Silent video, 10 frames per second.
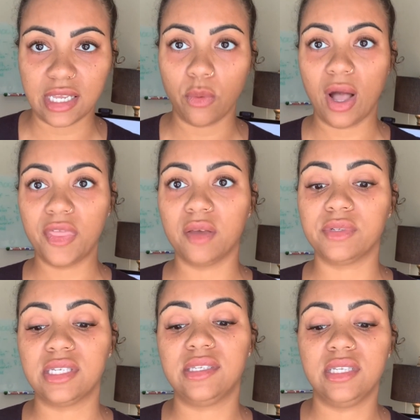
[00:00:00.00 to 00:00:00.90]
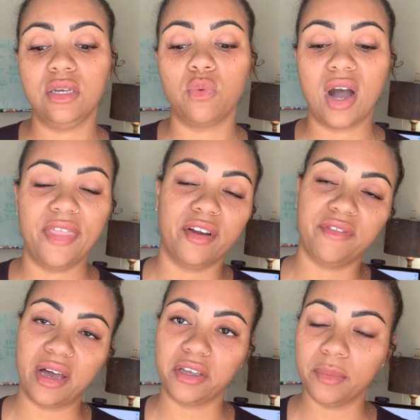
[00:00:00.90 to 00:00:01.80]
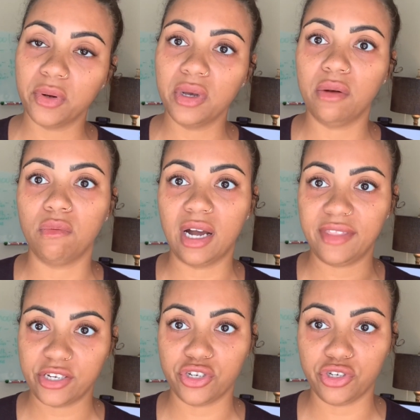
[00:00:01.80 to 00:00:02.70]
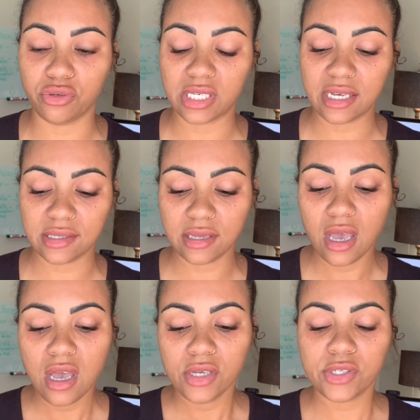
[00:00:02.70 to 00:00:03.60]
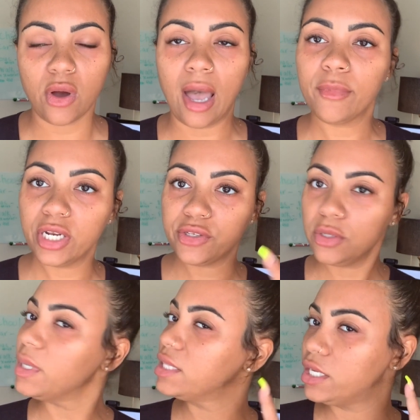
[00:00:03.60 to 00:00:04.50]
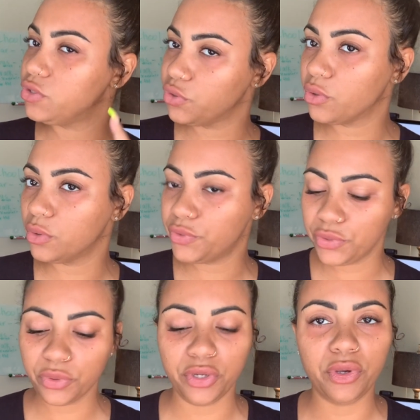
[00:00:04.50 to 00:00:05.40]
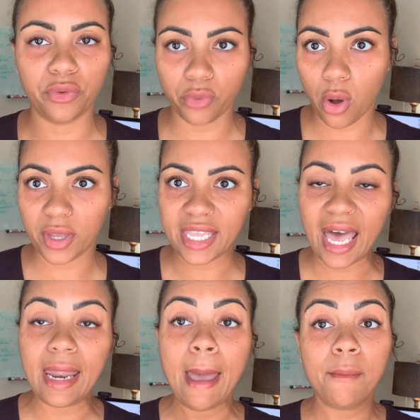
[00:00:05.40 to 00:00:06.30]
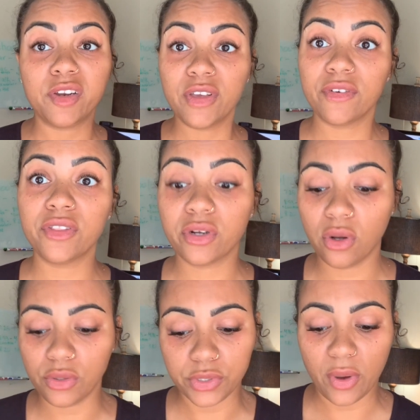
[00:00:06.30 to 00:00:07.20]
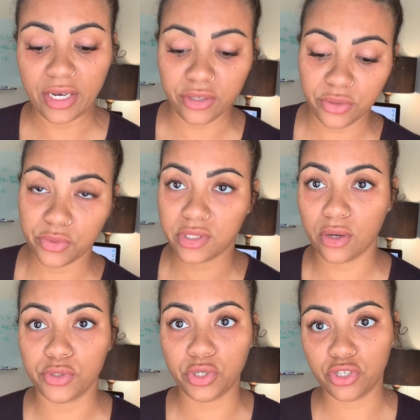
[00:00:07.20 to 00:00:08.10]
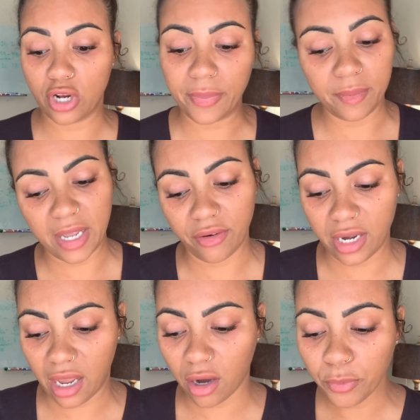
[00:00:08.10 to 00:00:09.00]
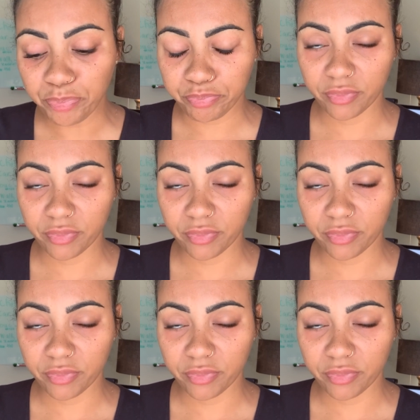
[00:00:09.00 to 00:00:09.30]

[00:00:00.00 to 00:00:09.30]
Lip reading: I want them to see why they're valuable and why they should choose us. So I'm going to assume that that is your goal too, and you can roll with that. But if you have other goals, go ahead and use those. You can jot them down now.